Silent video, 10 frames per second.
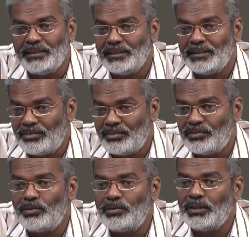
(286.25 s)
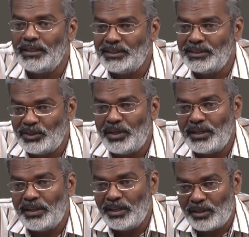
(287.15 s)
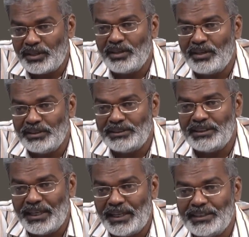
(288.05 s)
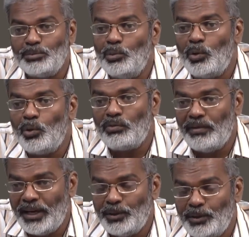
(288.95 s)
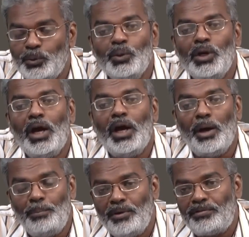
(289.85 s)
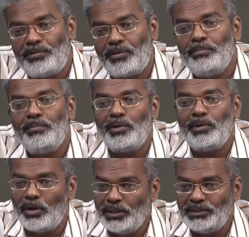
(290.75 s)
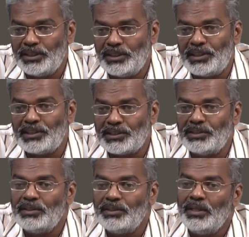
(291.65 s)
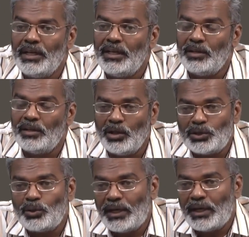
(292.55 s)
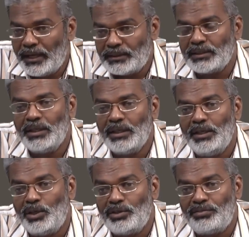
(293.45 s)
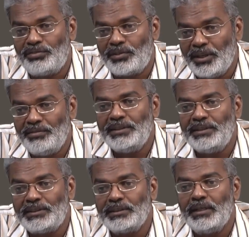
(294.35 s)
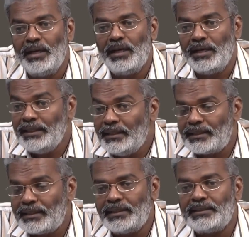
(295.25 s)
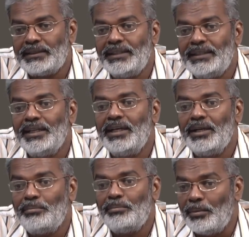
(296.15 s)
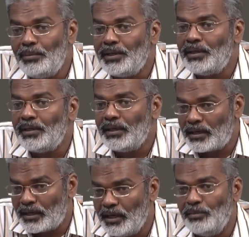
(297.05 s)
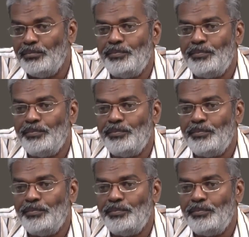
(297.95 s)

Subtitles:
Therefore, historical archaeology has more value apart from knowledge generation. It also has lot of relevance and interest in the public realm.